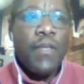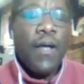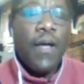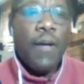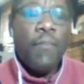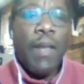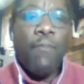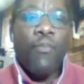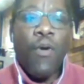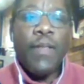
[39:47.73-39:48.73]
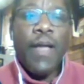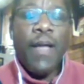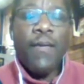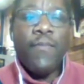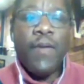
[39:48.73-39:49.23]
But
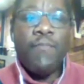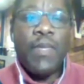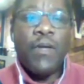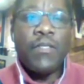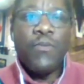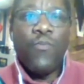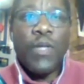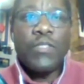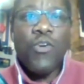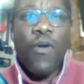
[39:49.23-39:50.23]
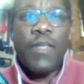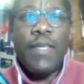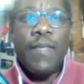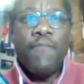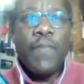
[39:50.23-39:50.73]
because of what Charlie